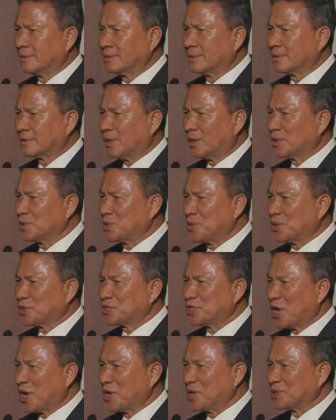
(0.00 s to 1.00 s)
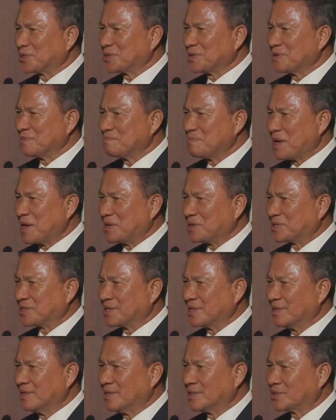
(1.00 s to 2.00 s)
It's all US dollars
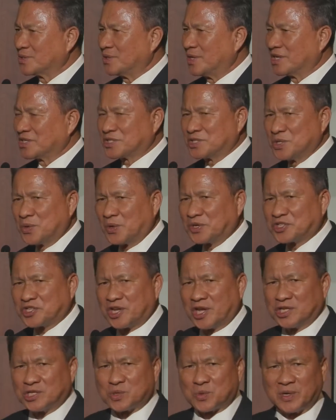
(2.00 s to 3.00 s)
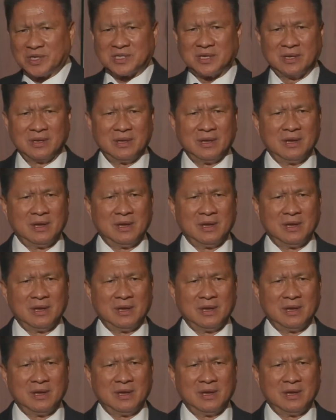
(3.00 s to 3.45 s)
based. So there's no exchange risk